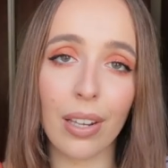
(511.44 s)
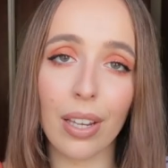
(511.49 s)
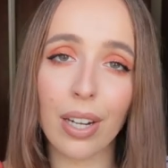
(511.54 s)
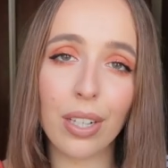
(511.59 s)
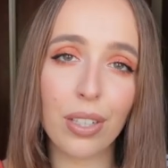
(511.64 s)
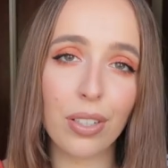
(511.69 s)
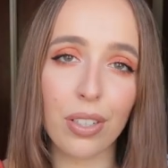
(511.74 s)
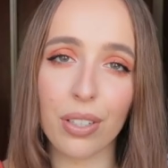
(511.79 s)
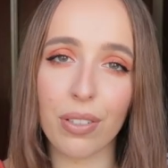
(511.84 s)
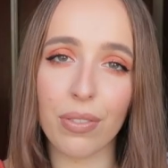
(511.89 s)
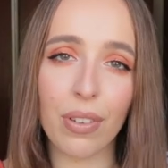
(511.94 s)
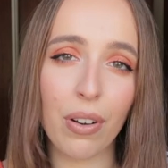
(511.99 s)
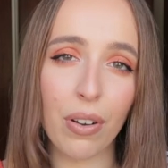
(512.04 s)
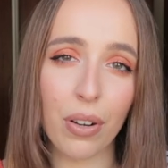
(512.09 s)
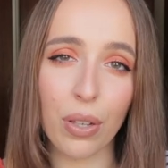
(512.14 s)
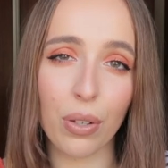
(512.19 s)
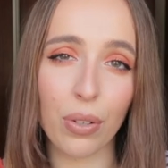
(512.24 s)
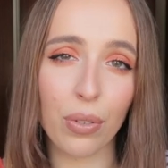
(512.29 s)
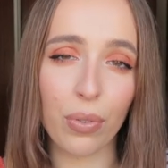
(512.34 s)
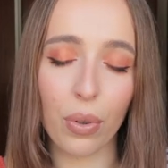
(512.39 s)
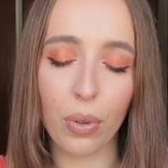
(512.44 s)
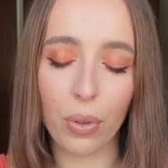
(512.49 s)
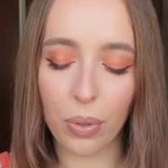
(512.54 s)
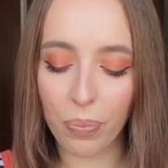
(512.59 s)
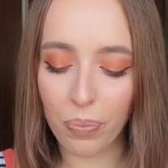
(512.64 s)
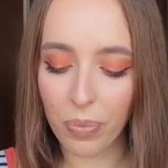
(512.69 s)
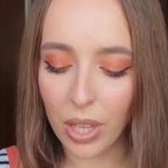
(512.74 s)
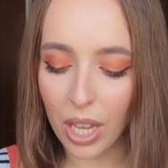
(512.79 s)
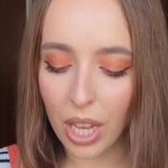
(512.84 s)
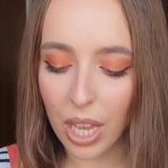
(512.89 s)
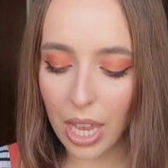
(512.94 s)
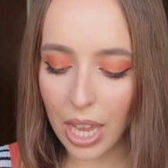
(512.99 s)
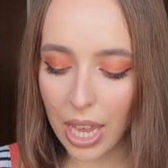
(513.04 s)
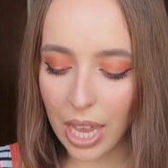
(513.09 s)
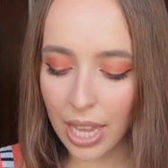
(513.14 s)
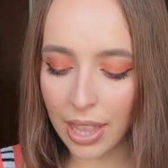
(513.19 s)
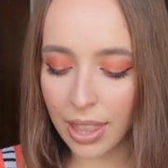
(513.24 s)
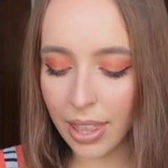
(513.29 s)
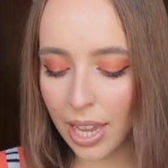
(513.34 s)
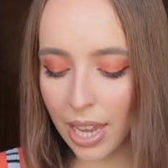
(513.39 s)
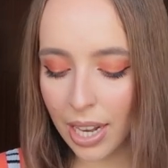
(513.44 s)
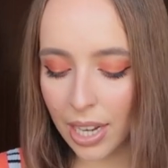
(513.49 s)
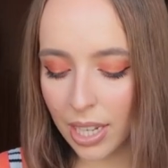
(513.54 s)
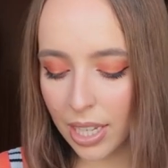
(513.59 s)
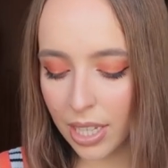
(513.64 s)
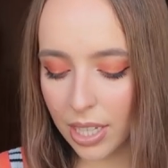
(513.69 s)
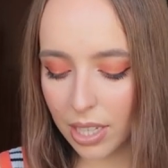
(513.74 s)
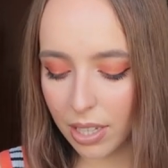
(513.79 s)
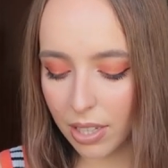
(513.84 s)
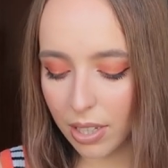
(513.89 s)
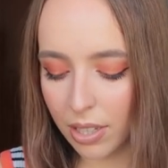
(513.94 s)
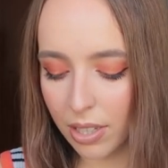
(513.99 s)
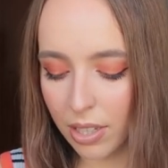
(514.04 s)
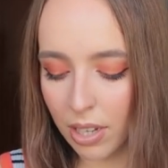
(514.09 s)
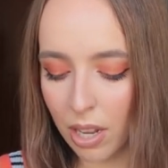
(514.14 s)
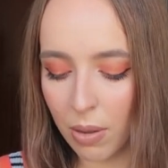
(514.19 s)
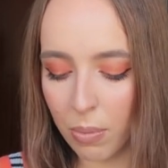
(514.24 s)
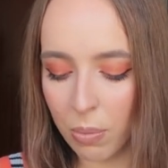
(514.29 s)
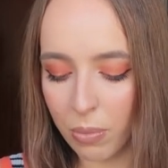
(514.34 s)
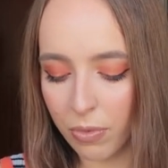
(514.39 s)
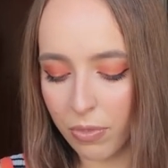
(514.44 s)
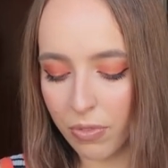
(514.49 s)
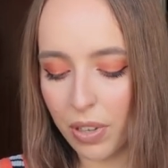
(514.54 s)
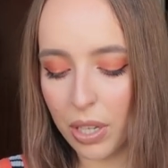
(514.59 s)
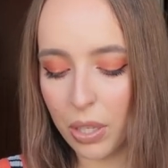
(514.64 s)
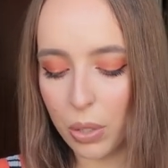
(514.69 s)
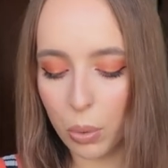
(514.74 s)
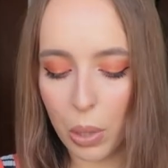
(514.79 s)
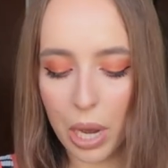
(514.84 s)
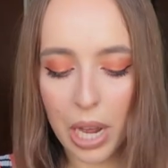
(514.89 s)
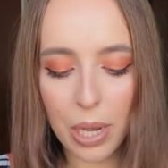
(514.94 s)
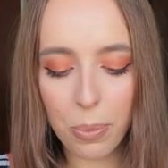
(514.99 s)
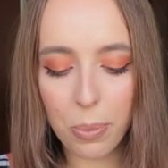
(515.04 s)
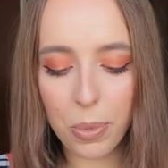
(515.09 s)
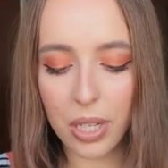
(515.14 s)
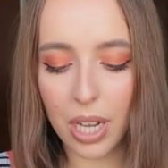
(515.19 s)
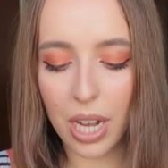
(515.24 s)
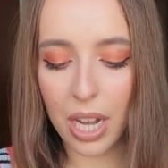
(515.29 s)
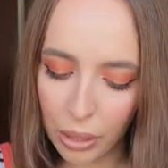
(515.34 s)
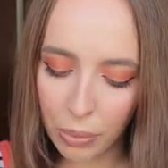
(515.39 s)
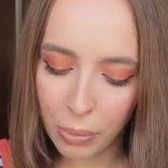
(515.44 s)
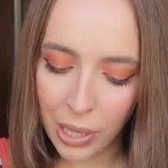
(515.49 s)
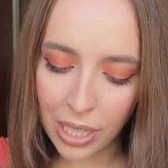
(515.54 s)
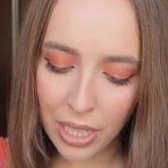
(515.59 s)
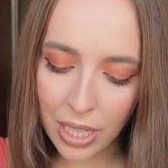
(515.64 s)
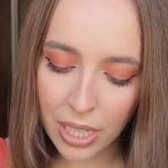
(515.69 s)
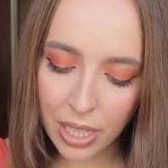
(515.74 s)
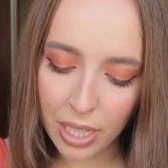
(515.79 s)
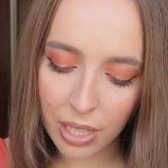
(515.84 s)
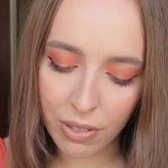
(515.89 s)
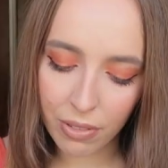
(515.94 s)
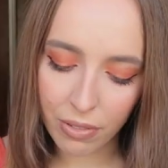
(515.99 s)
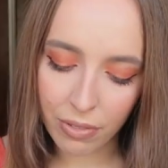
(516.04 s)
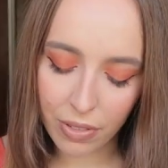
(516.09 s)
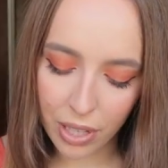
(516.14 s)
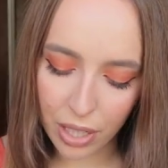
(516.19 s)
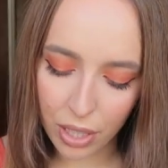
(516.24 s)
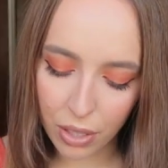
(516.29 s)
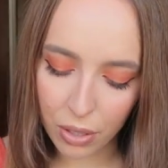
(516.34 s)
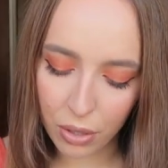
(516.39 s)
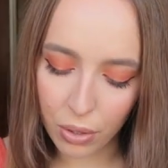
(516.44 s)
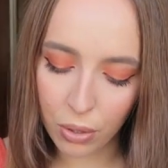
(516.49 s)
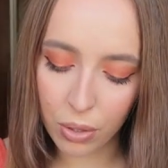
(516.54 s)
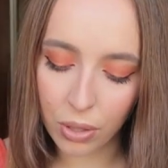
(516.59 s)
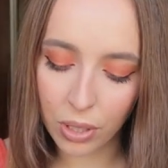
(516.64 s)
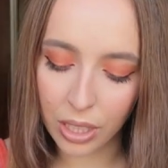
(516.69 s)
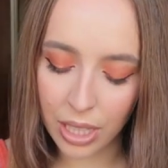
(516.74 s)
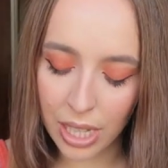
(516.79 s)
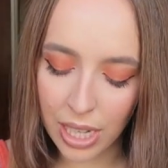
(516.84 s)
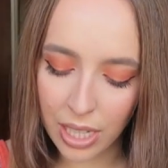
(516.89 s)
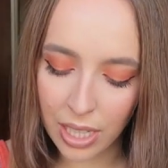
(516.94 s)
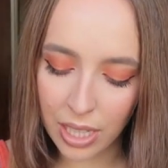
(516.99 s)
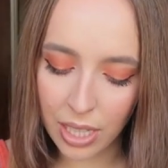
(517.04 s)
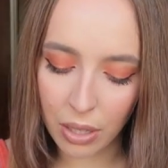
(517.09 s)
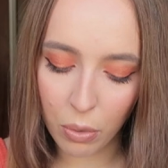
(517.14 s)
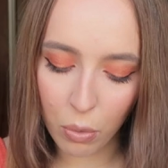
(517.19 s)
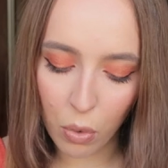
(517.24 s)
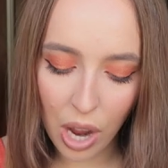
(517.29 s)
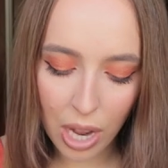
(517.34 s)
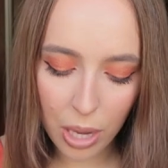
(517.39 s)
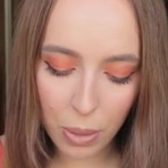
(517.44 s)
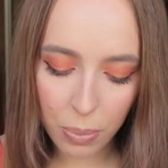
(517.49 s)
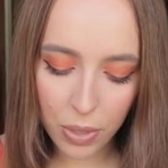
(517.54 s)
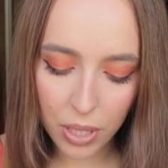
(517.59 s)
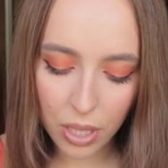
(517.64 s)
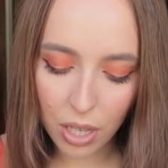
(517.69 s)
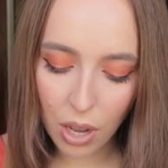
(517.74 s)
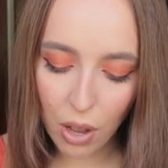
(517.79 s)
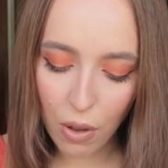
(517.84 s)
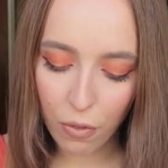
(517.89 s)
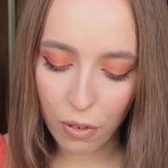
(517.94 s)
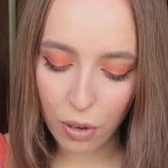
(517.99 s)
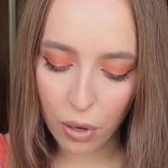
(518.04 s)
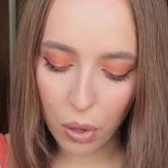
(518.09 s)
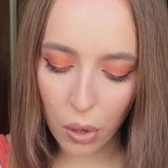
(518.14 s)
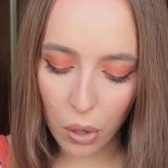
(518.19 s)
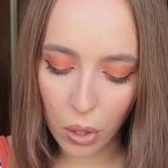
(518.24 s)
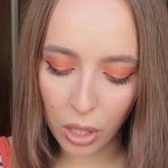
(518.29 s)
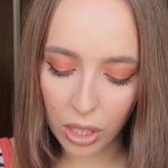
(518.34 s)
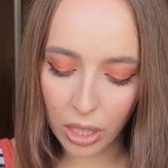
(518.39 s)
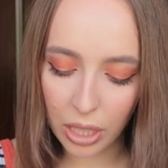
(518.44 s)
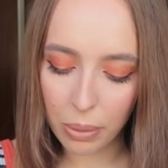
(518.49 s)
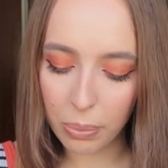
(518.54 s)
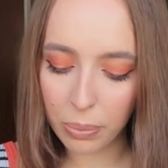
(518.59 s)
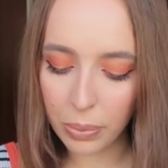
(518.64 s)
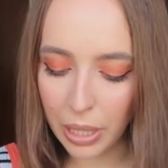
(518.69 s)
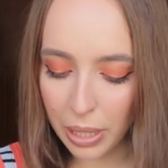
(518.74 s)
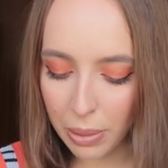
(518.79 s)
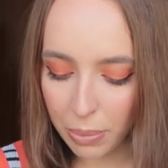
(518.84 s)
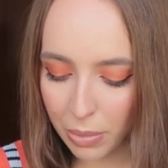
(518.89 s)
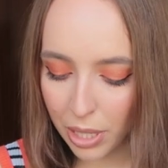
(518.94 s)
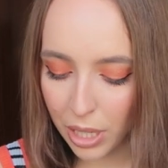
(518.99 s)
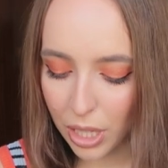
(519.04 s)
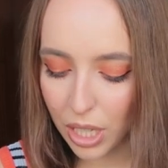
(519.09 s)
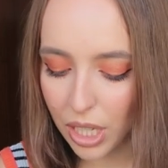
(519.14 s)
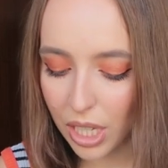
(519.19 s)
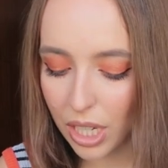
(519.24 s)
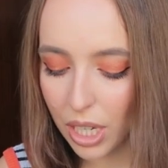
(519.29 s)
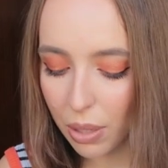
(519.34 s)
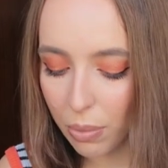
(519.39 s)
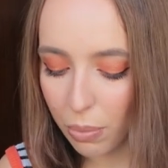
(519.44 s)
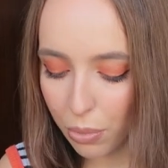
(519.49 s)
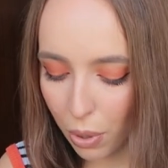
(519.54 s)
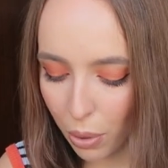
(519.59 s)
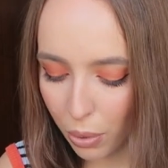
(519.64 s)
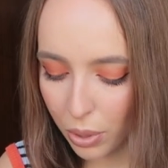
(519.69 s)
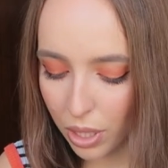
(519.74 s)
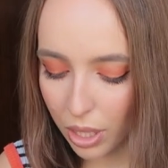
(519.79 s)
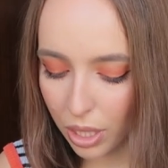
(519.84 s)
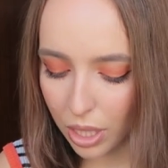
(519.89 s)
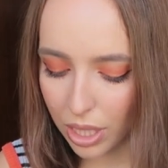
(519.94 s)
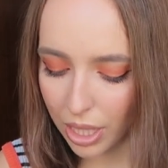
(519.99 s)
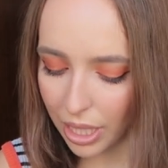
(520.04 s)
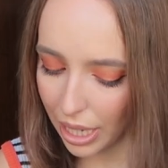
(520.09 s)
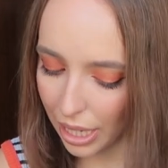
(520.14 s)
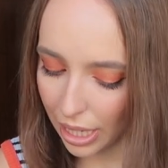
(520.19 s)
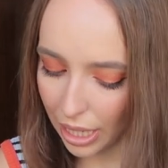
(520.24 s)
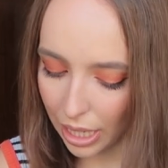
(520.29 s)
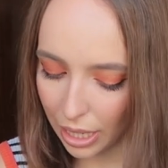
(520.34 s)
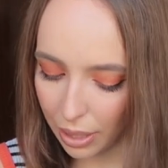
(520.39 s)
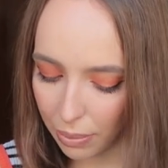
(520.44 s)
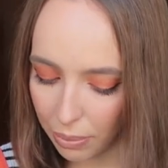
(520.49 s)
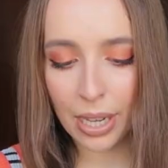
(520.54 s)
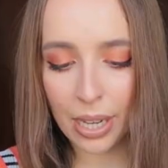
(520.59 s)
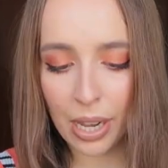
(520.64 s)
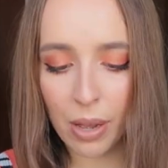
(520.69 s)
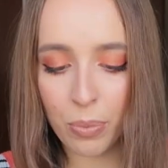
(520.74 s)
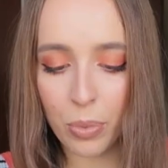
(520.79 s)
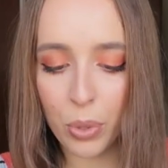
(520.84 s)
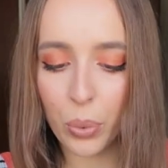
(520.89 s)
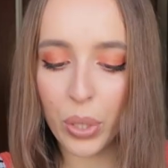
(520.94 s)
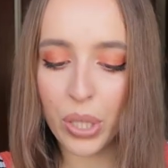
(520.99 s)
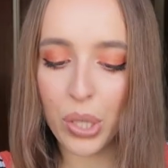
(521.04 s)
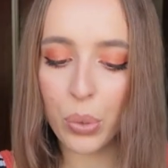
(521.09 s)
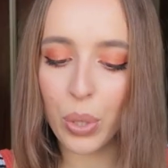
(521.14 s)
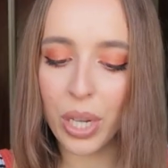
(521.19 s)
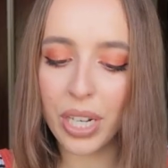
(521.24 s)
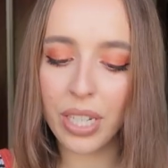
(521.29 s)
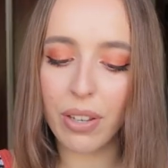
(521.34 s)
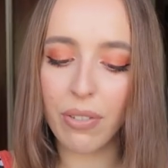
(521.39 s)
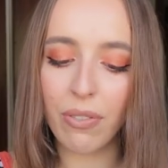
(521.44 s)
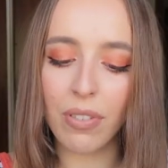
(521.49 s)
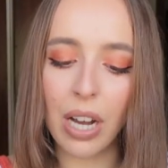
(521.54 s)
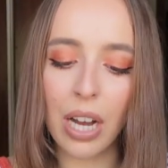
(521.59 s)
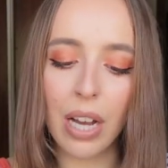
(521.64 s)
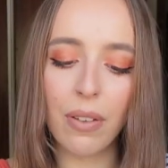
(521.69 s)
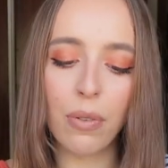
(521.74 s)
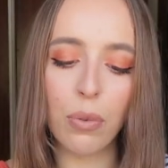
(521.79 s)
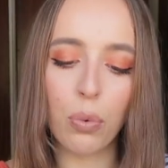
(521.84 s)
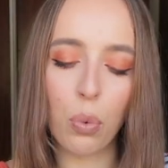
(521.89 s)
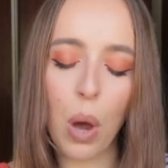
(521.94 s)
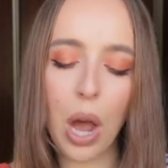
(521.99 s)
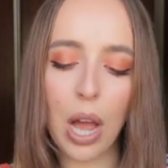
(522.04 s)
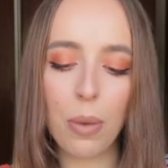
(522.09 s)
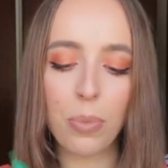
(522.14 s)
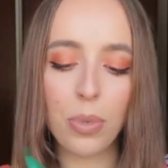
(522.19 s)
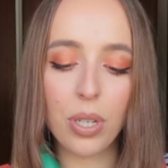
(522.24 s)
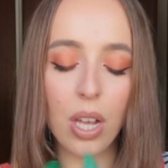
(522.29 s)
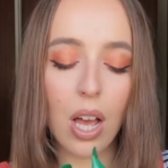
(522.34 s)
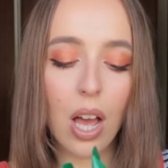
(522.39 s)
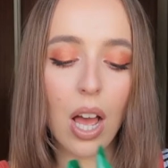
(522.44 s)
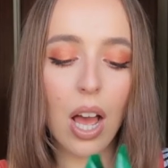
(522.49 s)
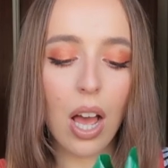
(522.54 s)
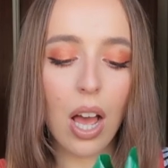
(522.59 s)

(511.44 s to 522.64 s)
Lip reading: are just very useful. And that is some face wipes, oil balancing facial cleansing wipes for oily, blemished, prone skin. It comes with 25 wipes.